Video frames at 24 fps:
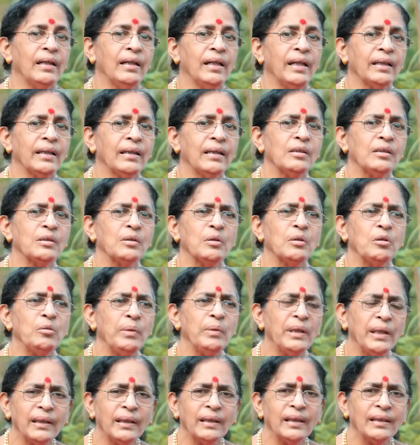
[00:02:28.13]
Like that, so
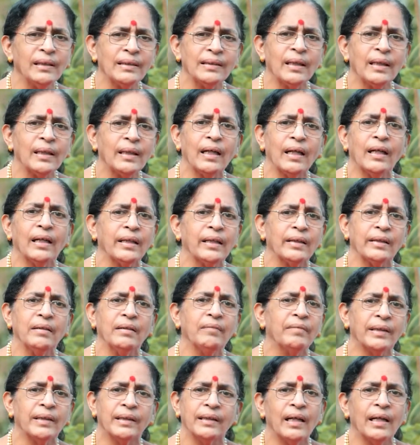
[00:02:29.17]
many things are
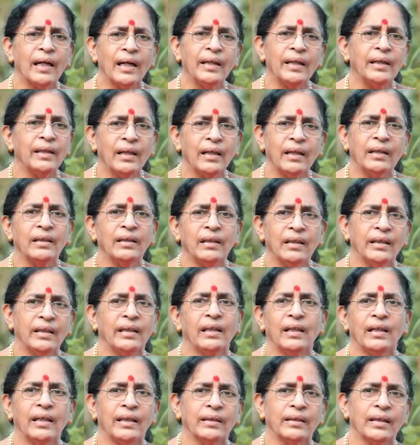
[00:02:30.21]
connected with eye,
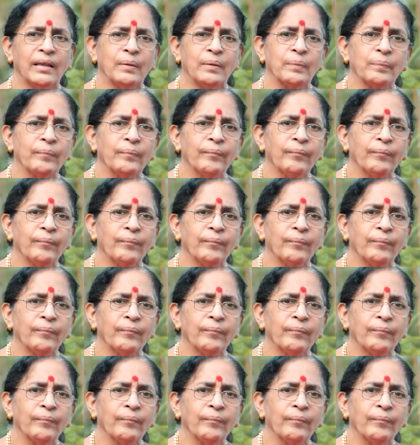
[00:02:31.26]
like that.